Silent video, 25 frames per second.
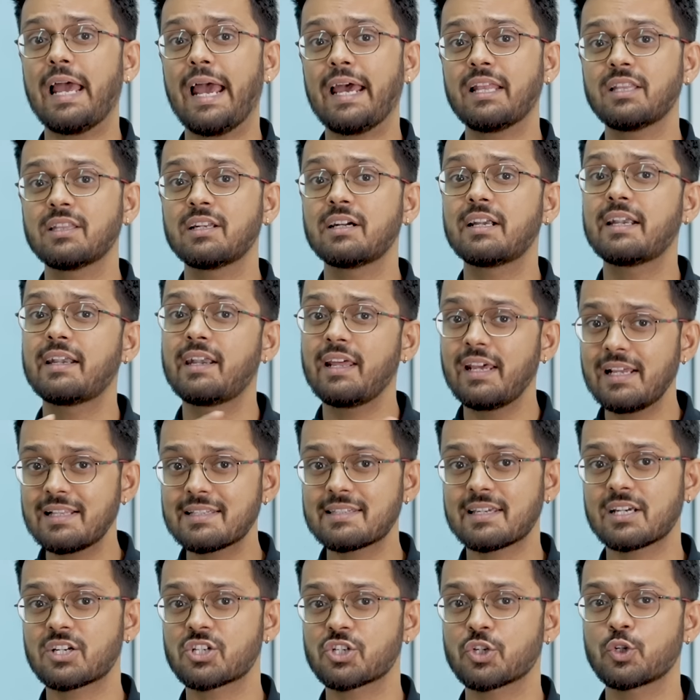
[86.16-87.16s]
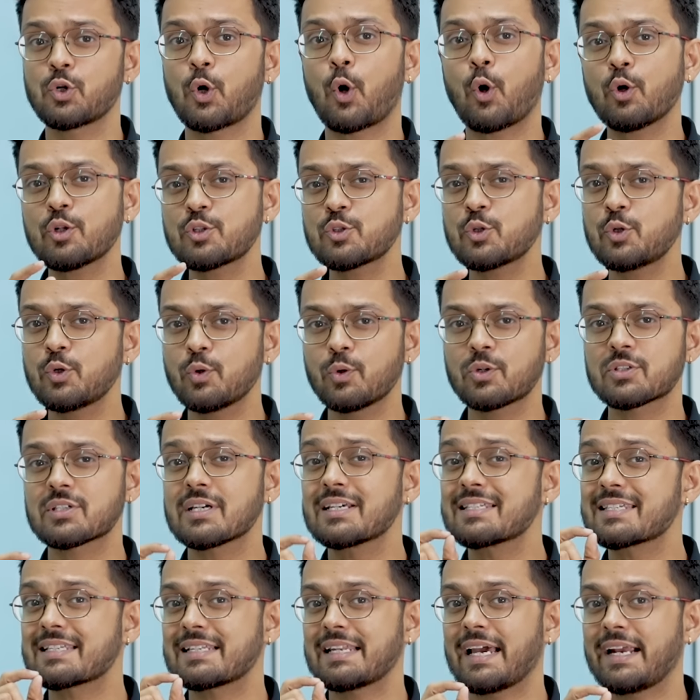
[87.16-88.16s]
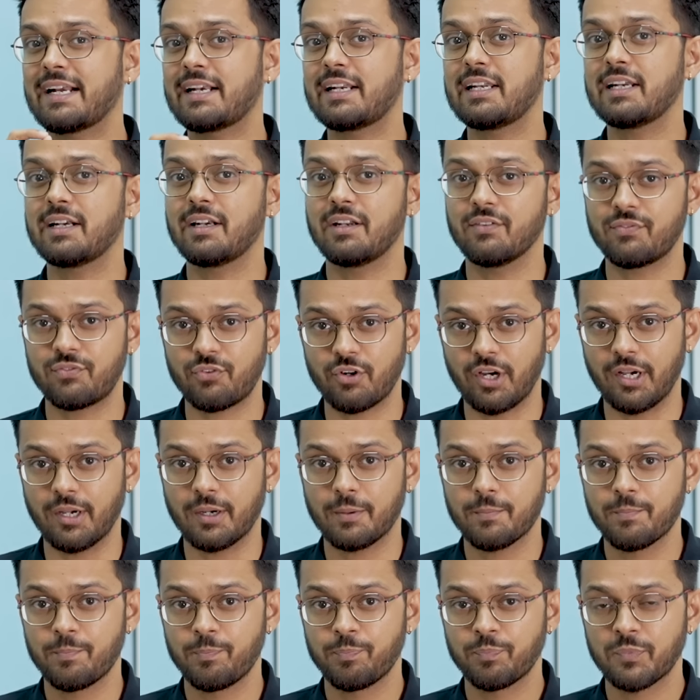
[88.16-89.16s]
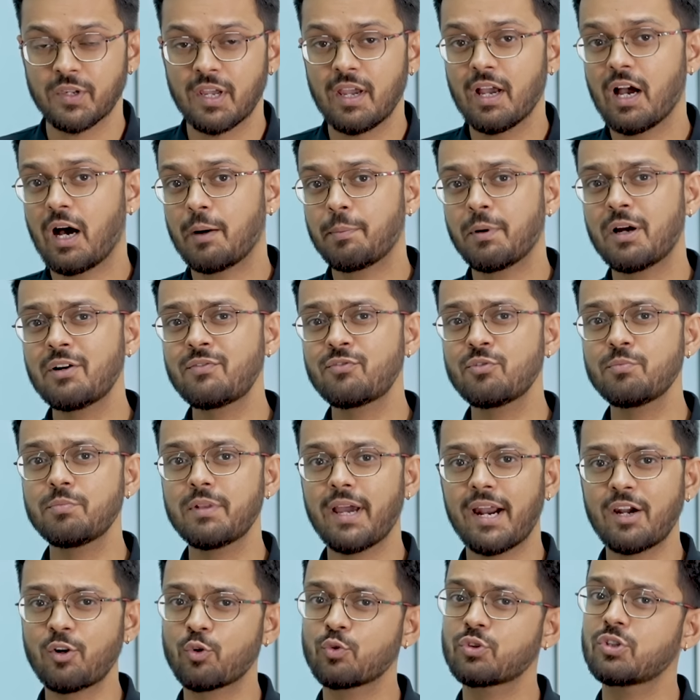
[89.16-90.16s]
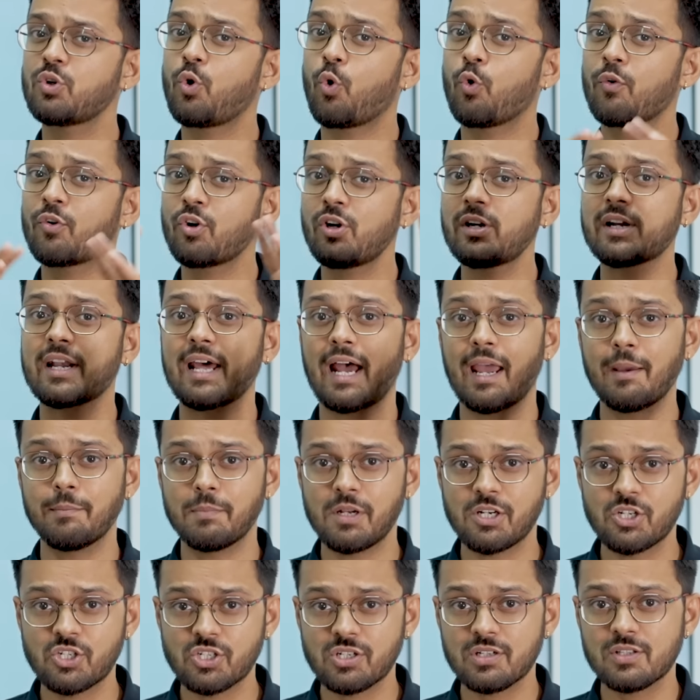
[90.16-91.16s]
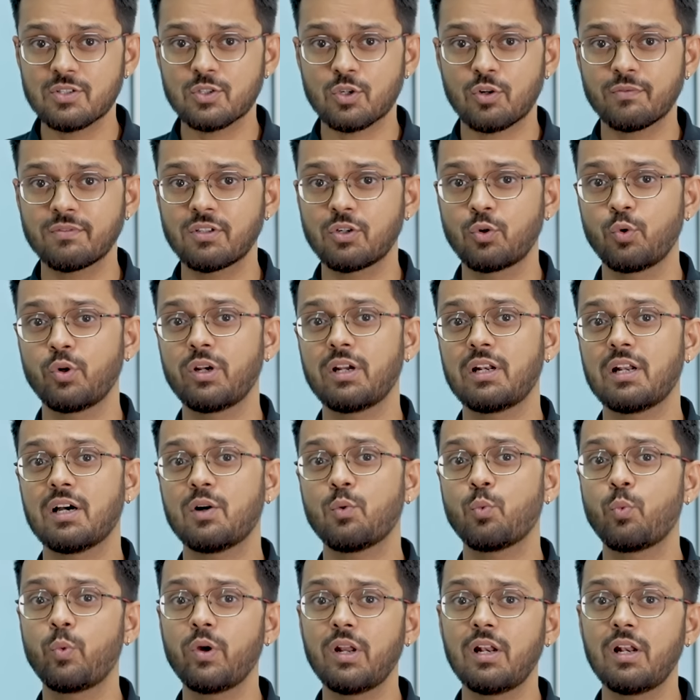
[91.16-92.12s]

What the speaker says: and the tail section also looks slightly different. Apart from that, the overall dimensions of the Guerrilla